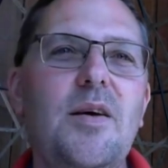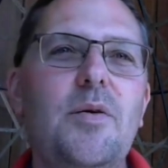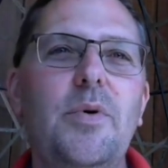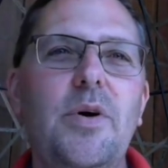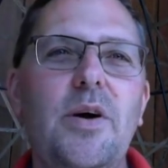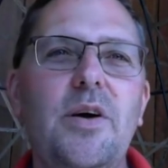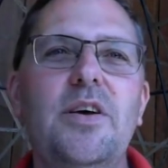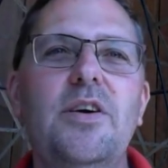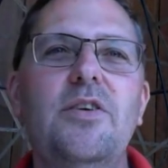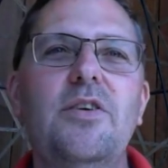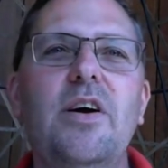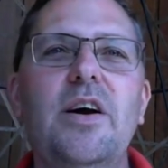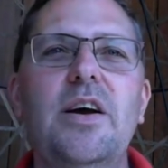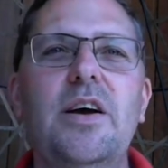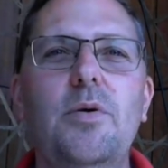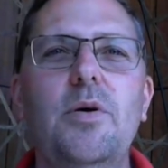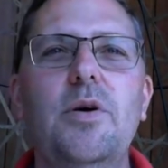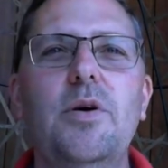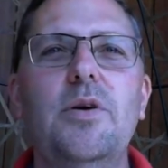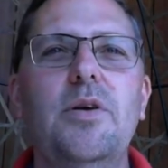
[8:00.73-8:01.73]
We heard a
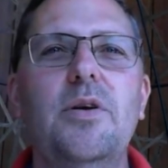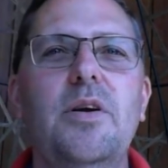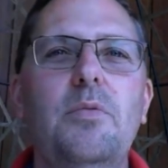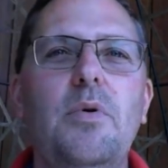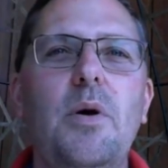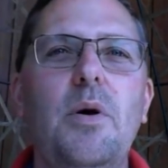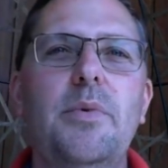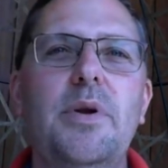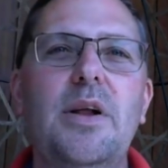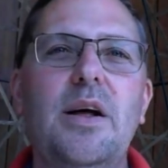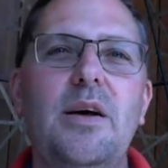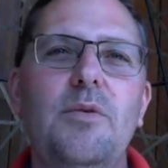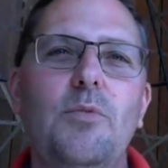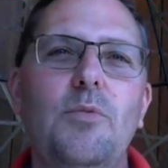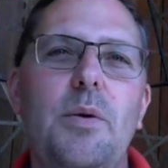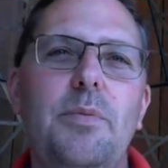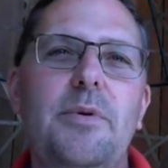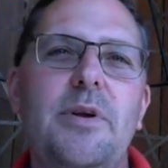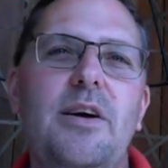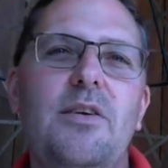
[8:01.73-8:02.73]
great quote at a
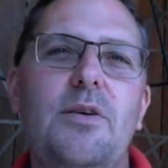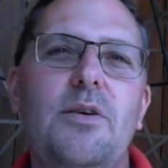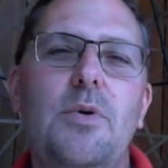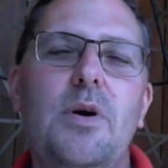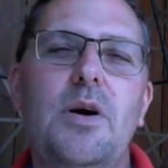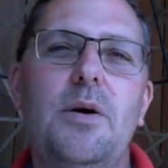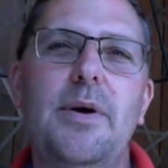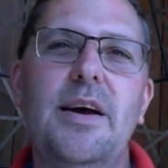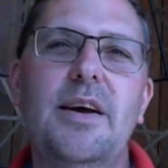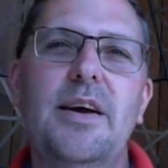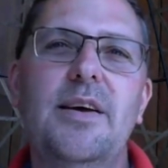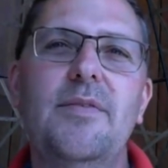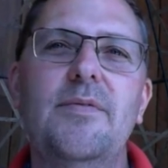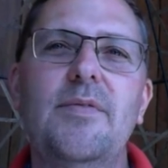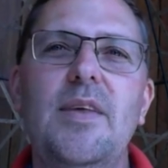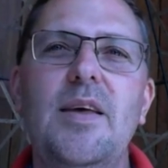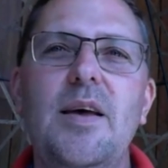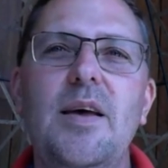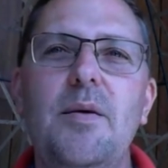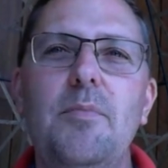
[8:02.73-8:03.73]
webinar a while back
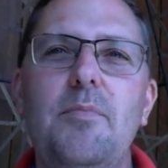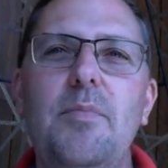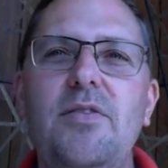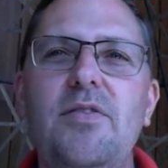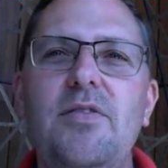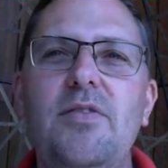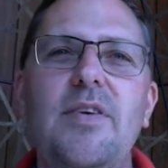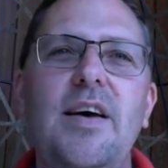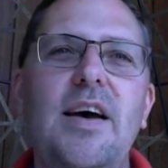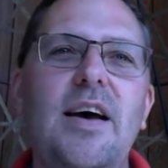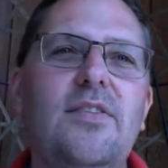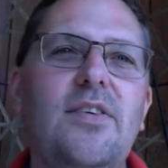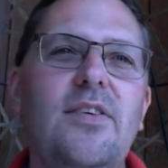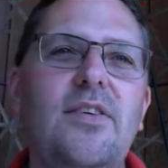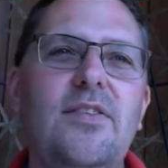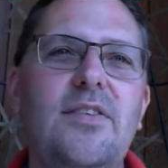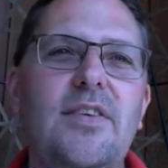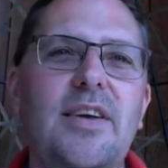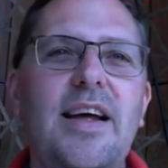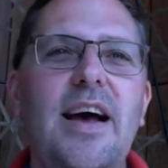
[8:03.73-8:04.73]
passive
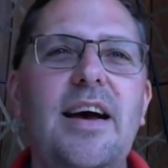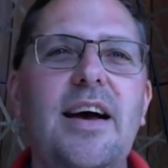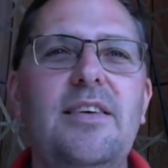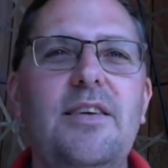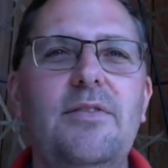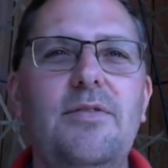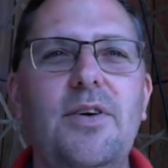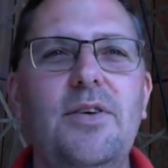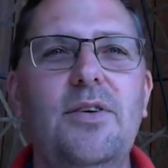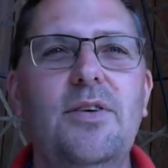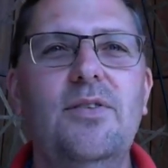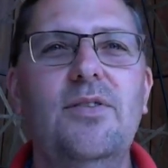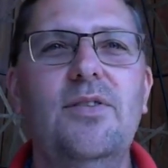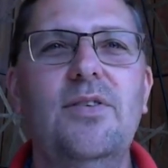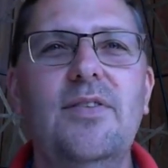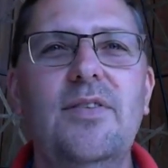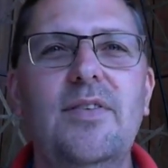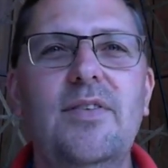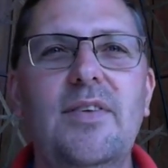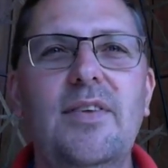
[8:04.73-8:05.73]
houses need active
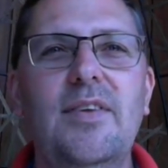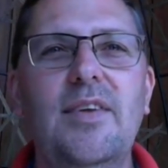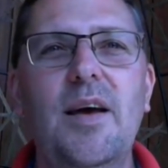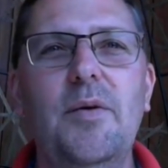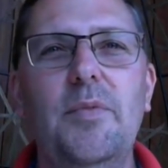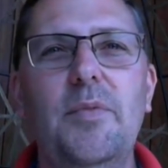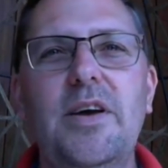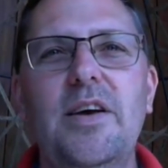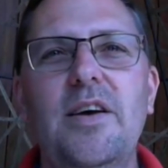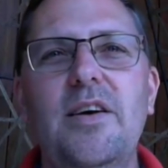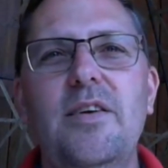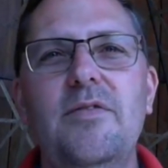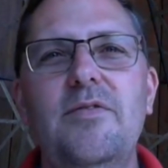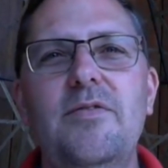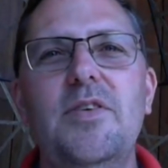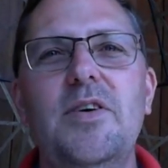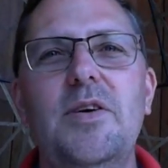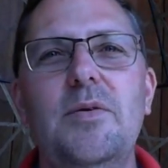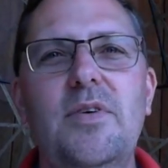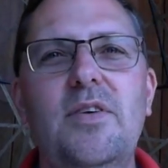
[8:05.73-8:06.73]
owners, and we can
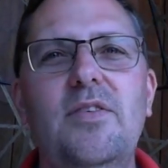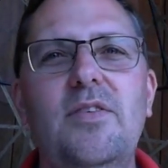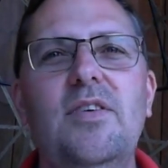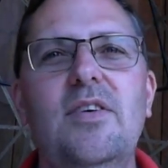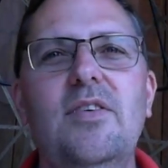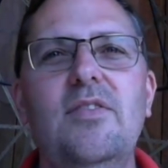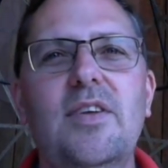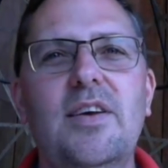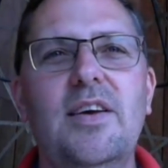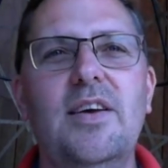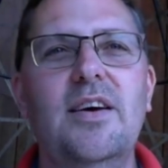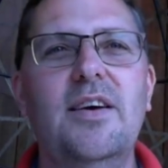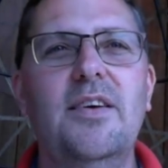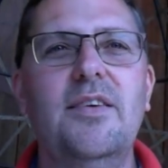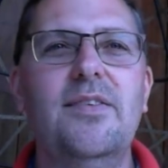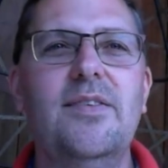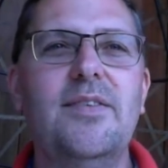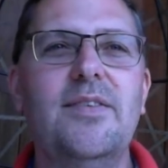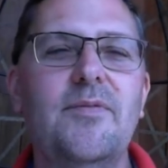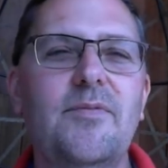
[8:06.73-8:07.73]
confirm this is the
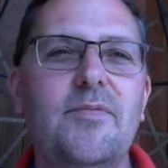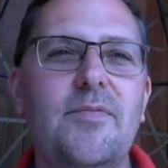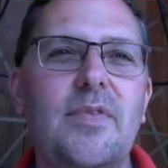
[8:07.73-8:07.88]
case.